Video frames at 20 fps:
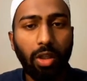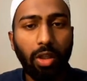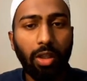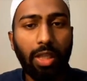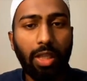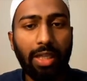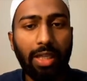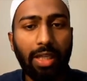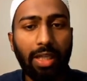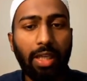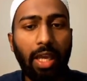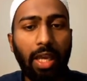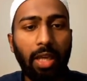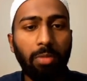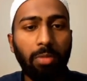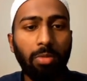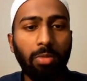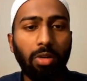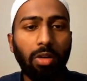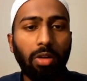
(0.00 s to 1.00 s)
that
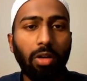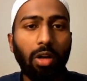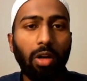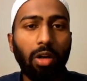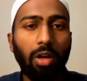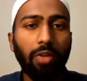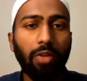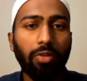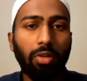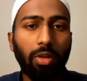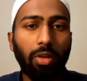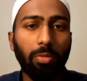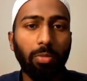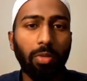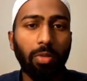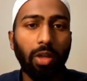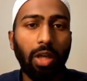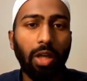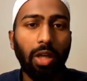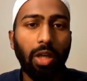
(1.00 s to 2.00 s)
came after him,
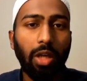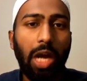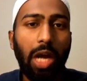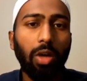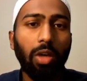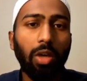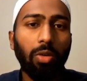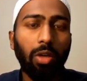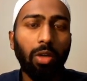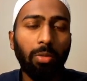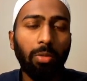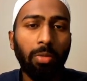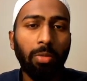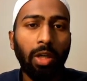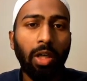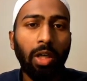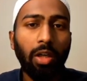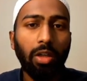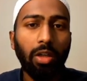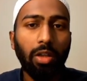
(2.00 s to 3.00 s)
our
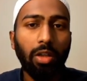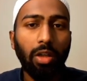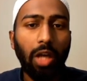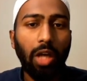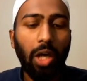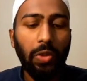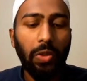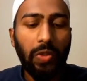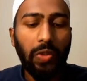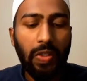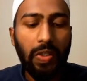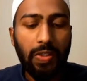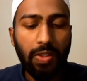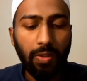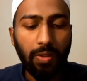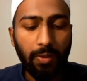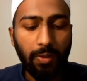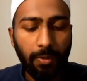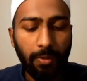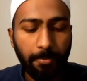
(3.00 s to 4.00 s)
ulama, our teachers.